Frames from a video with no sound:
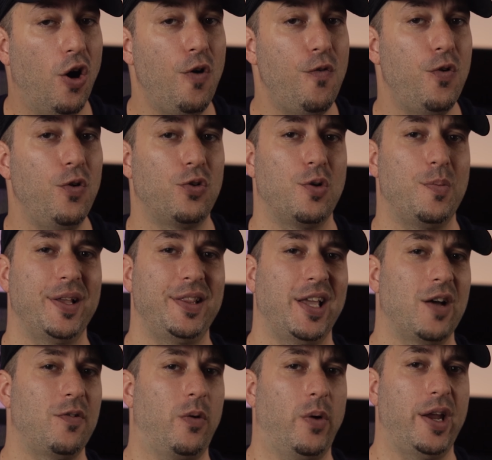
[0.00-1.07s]
awful
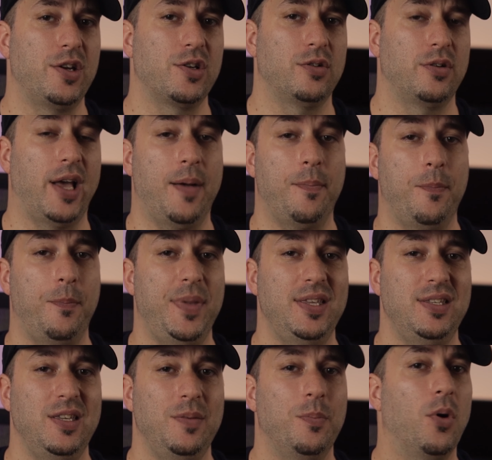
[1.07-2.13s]
chromatic aberration and
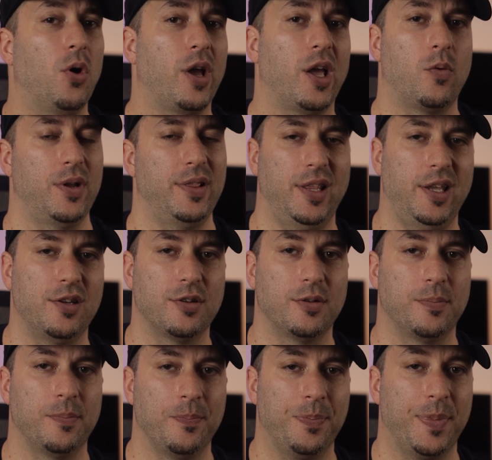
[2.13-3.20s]
busy bokeh rendition.
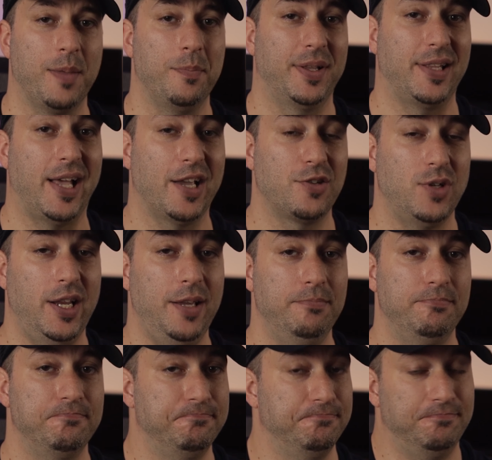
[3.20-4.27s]
But
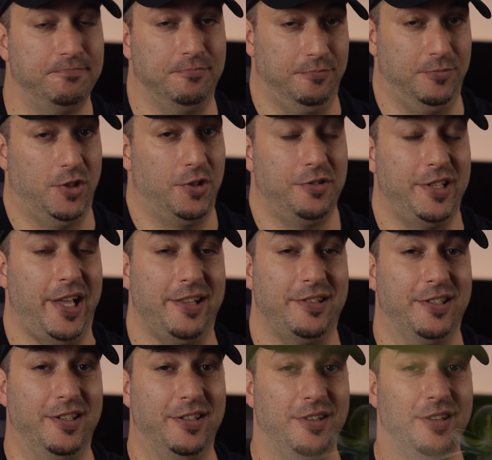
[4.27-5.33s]
actually, none of that.